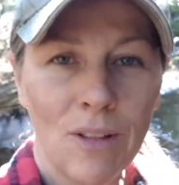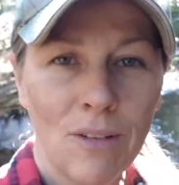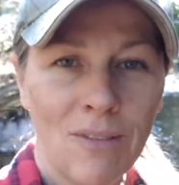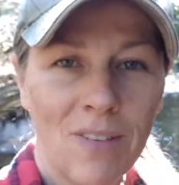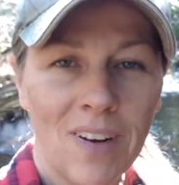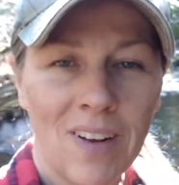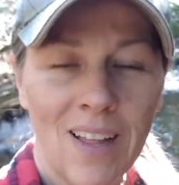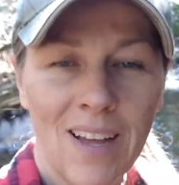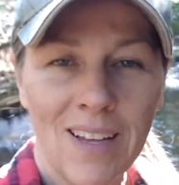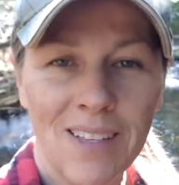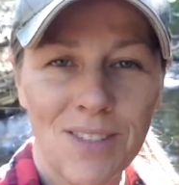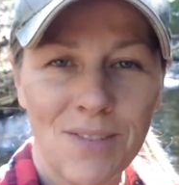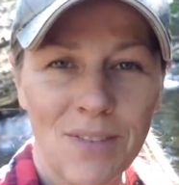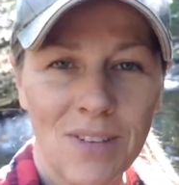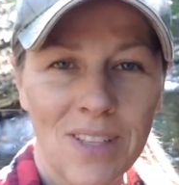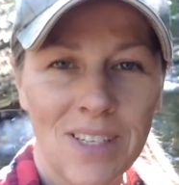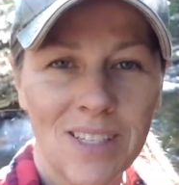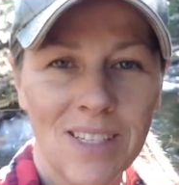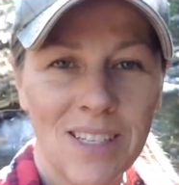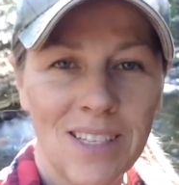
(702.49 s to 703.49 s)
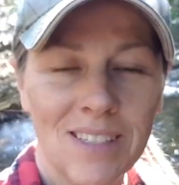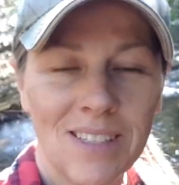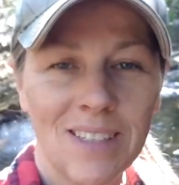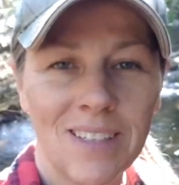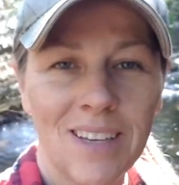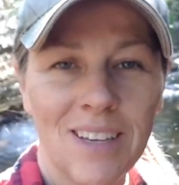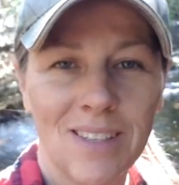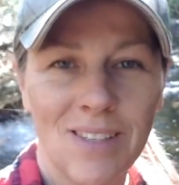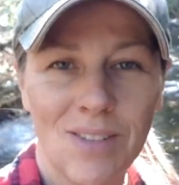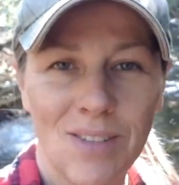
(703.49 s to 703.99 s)
of fiddleheads for the
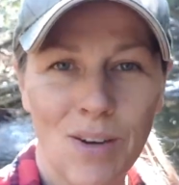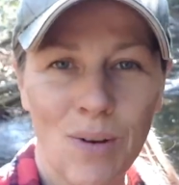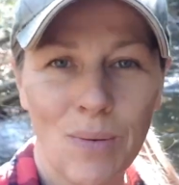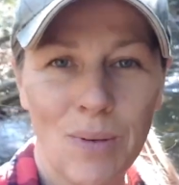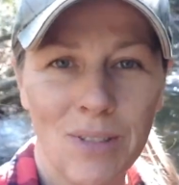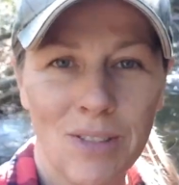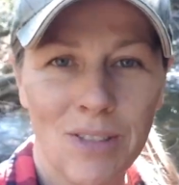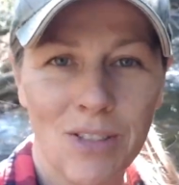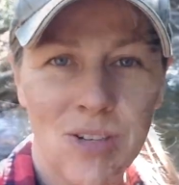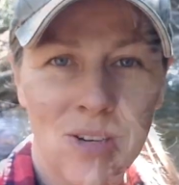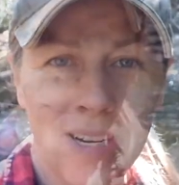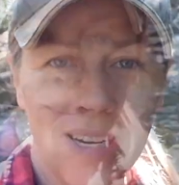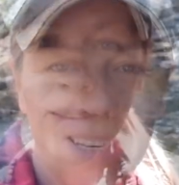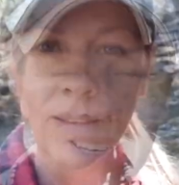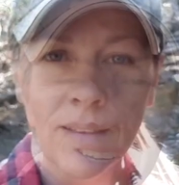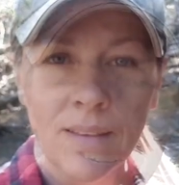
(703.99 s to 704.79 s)
season because it's always a treat.